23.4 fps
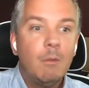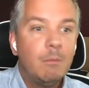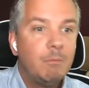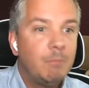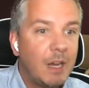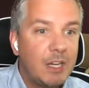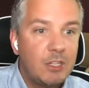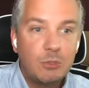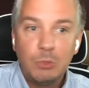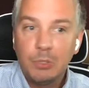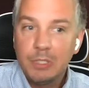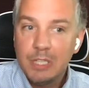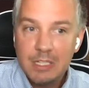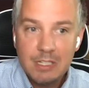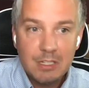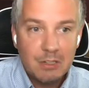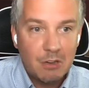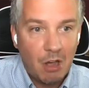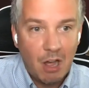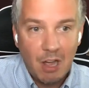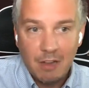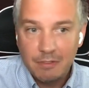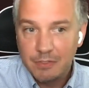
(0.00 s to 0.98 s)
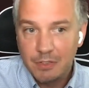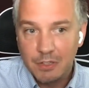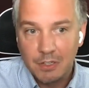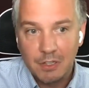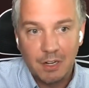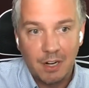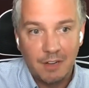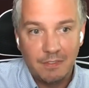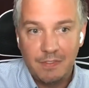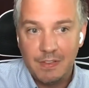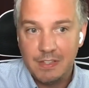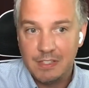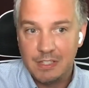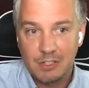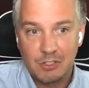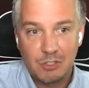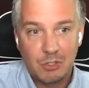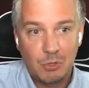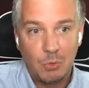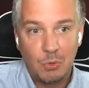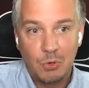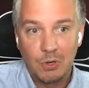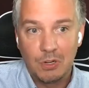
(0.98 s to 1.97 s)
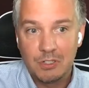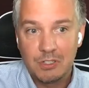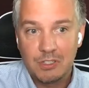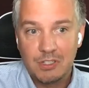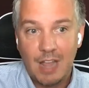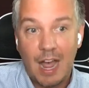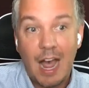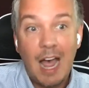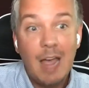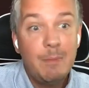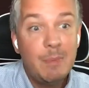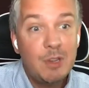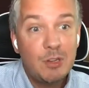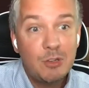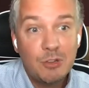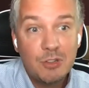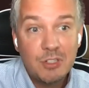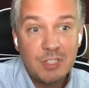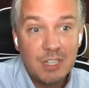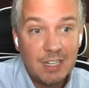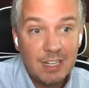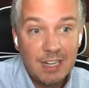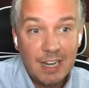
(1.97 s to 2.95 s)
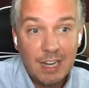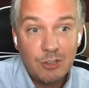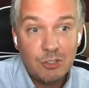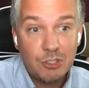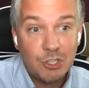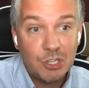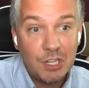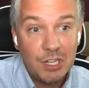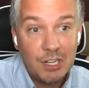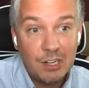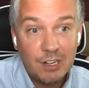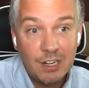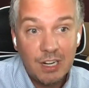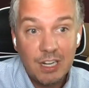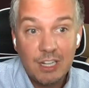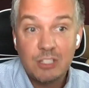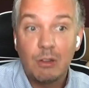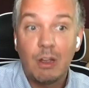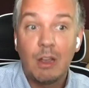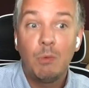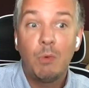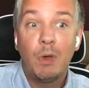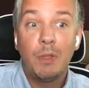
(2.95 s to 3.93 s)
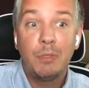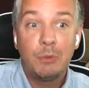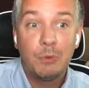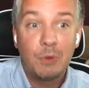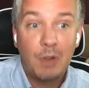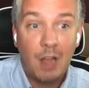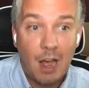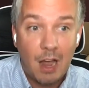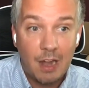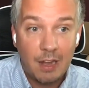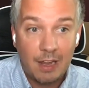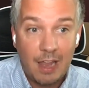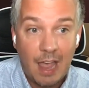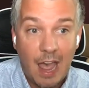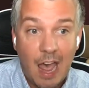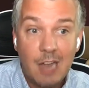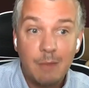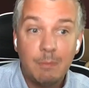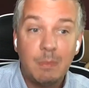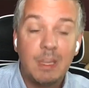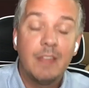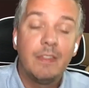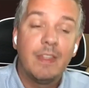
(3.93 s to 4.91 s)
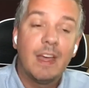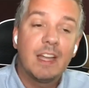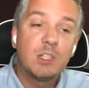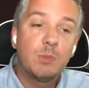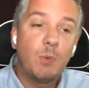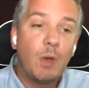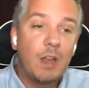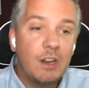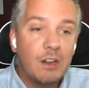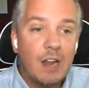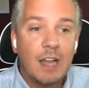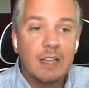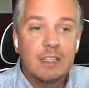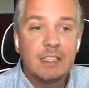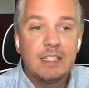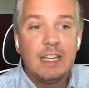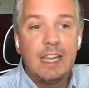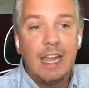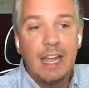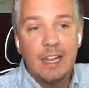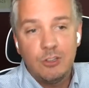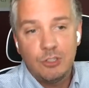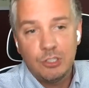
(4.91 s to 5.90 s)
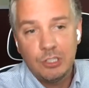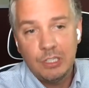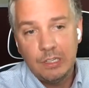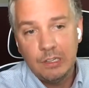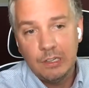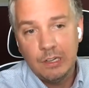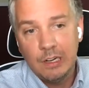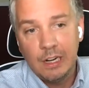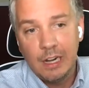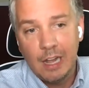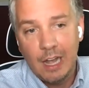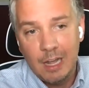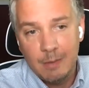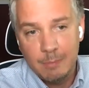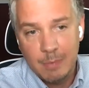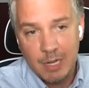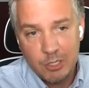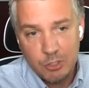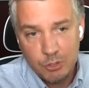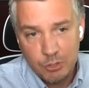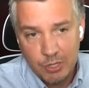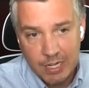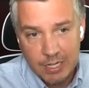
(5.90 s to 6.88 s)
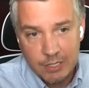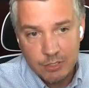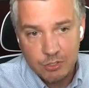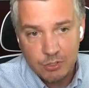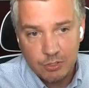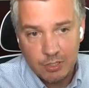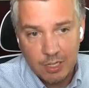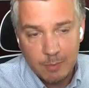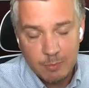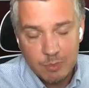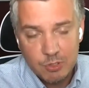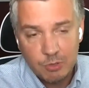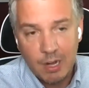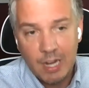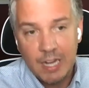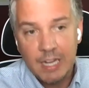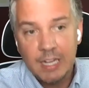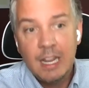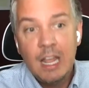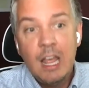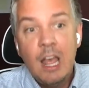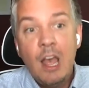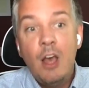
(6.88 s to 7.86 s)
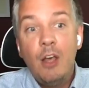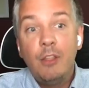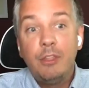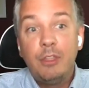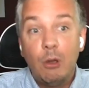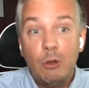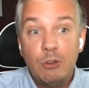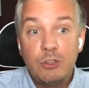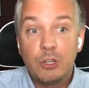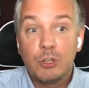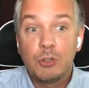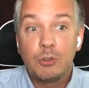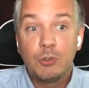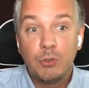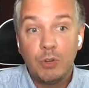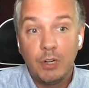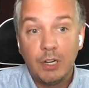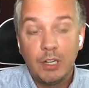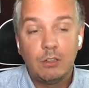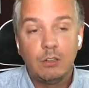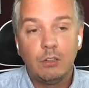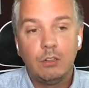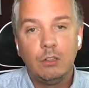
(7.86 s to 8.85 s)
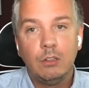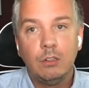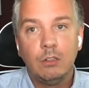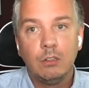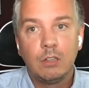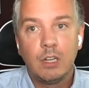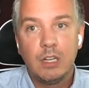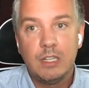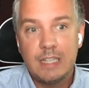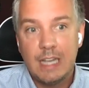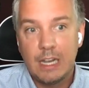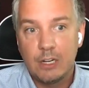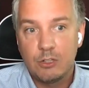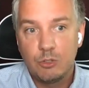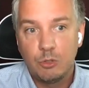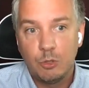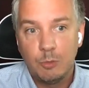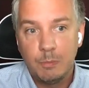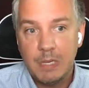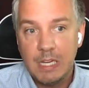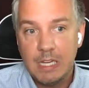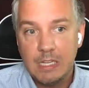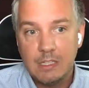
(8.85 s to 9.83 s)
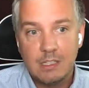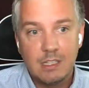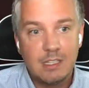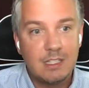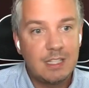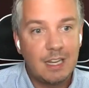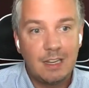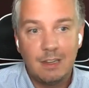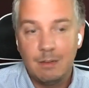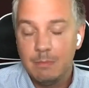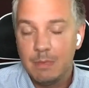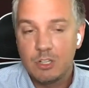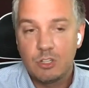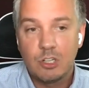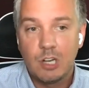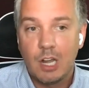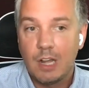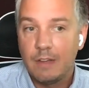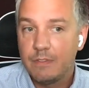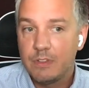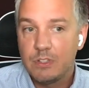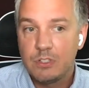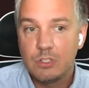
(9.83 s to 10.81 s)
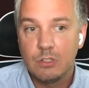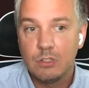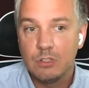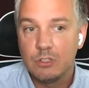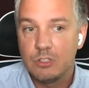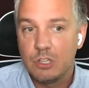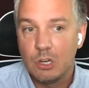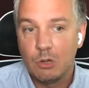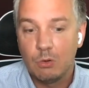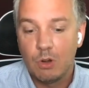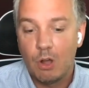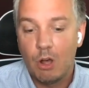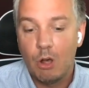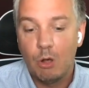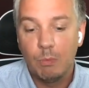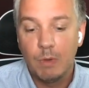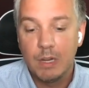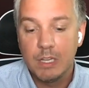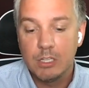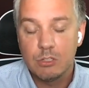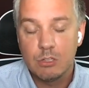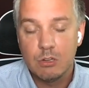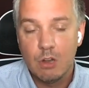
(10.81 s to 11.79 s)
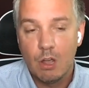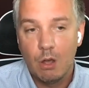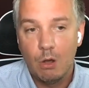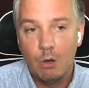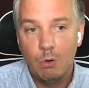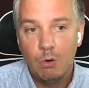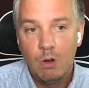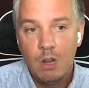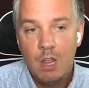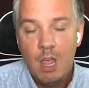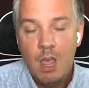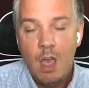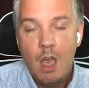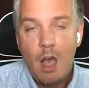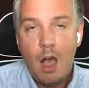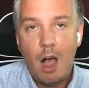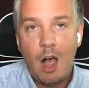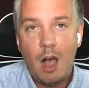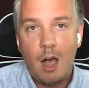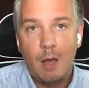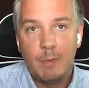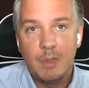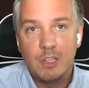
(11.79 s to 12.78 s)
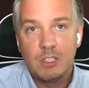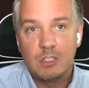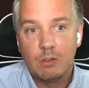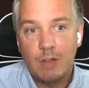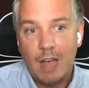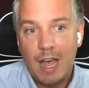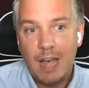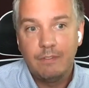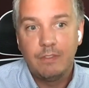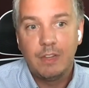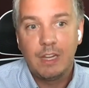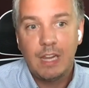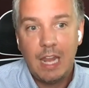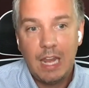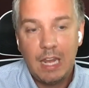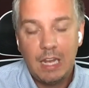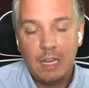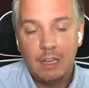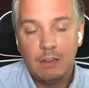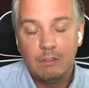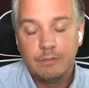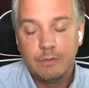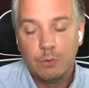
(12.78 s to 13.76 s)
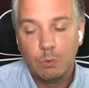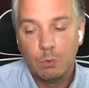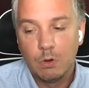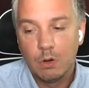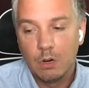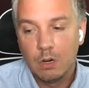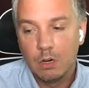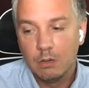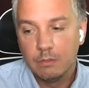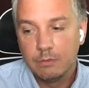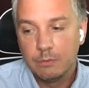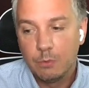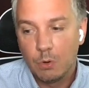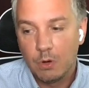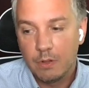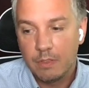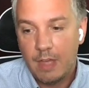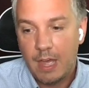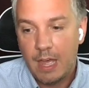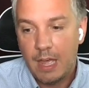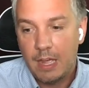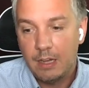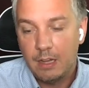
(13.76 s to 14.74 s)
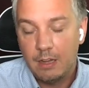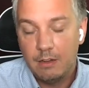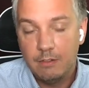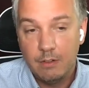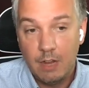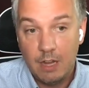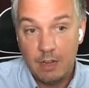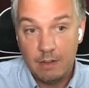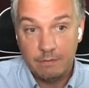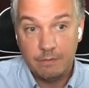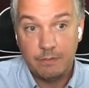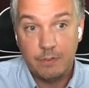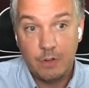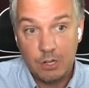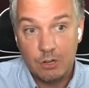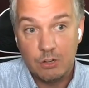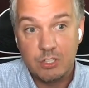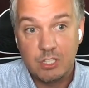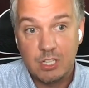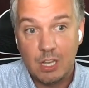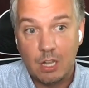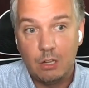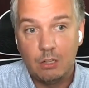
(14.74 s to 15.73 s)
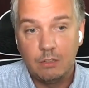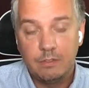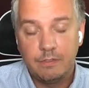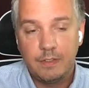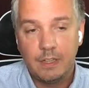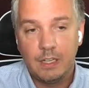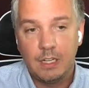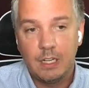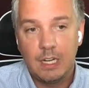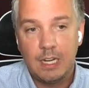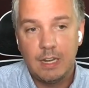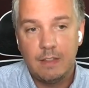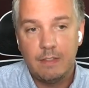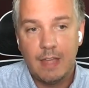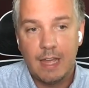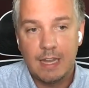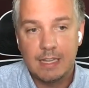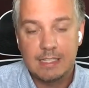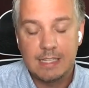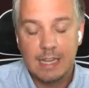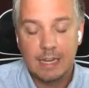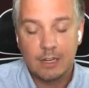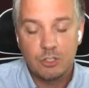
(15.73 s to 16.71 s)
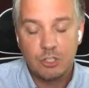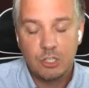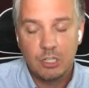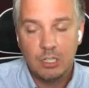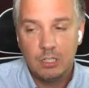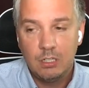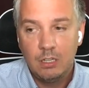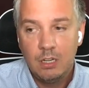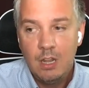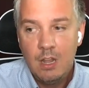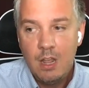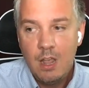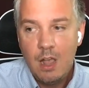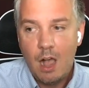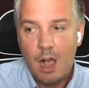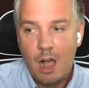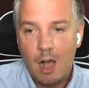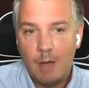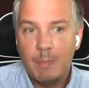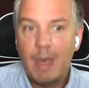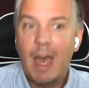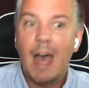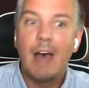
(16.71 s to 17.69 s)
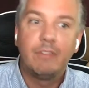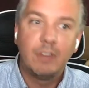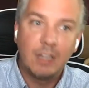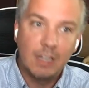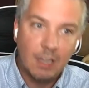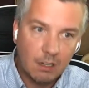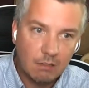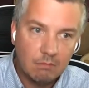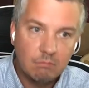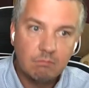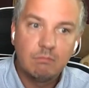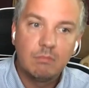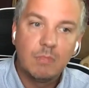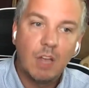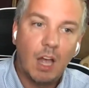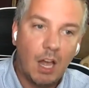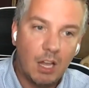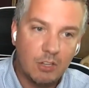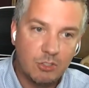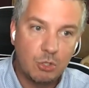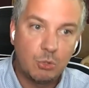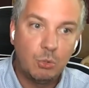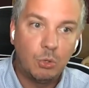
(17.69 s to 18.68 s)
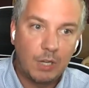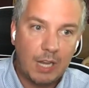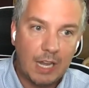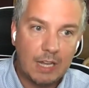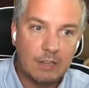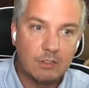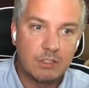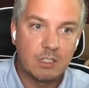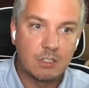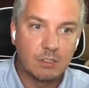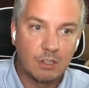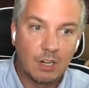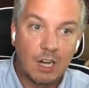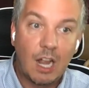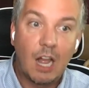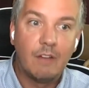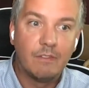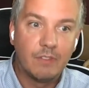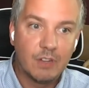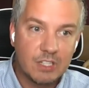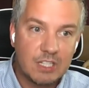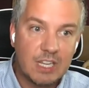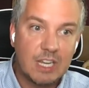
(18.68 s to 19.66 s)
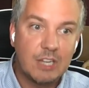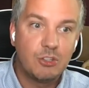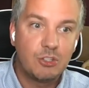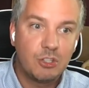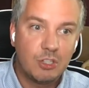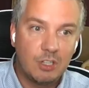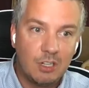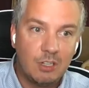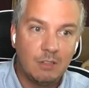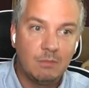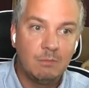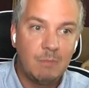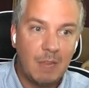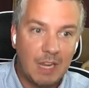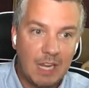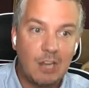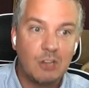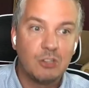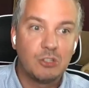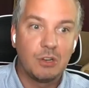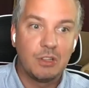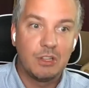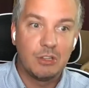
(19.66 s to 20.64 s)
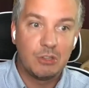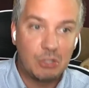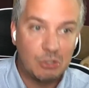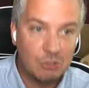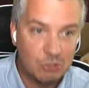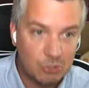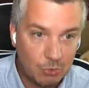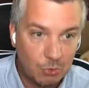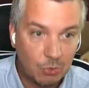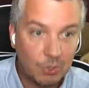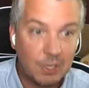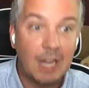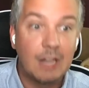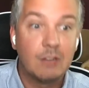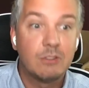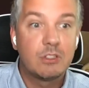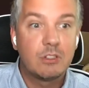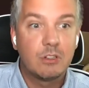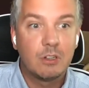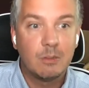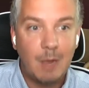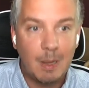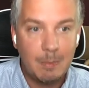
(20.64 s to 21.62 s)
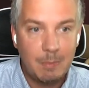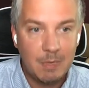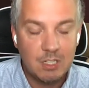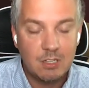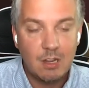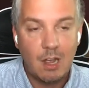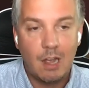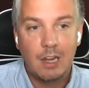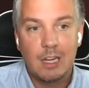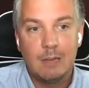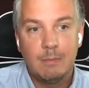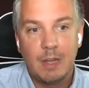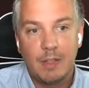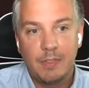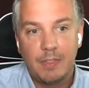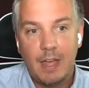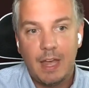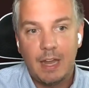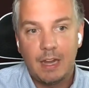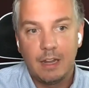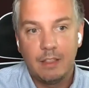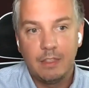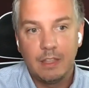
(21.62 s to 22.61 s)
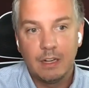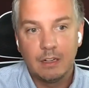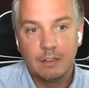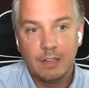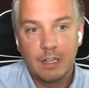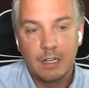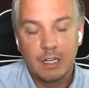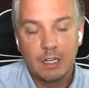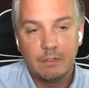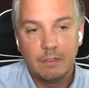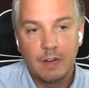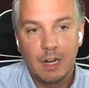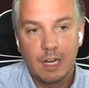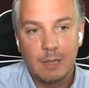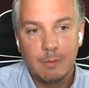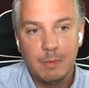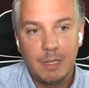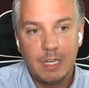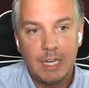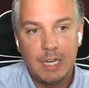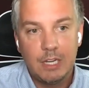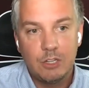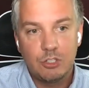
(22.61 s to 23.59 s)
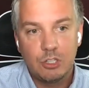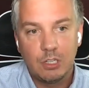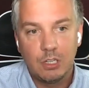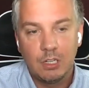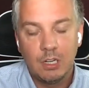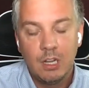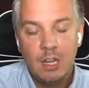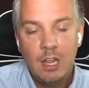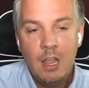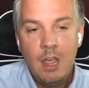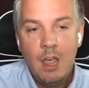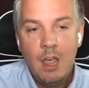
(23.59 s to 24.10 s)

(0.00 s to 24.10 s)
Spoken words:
my school doesn't offer a physics course. I'm interested in engineering, so I went through Khan Academy, and that's why you're not seeing engineering on my transcript, right? Those are critical contextual pieces that admission officers don't always know. And so advocating for that and for yourself in that section, having a school counselor conversation, making sure that your school counselor might be talking about that in their letter of recommendation.